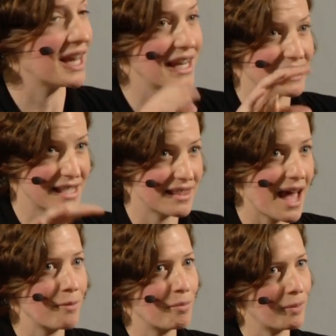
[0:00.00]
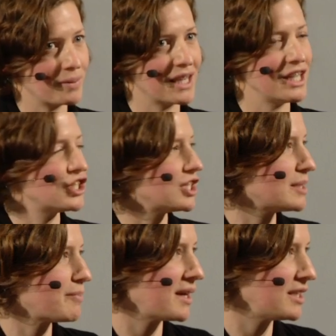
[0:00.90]
and it's that population
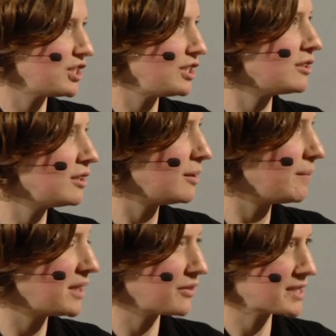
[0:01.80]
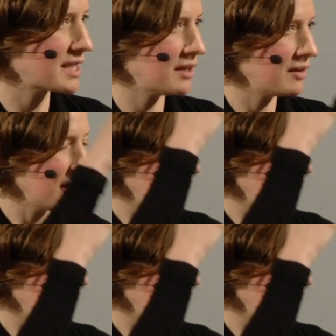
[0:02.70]
spreading to Europe and also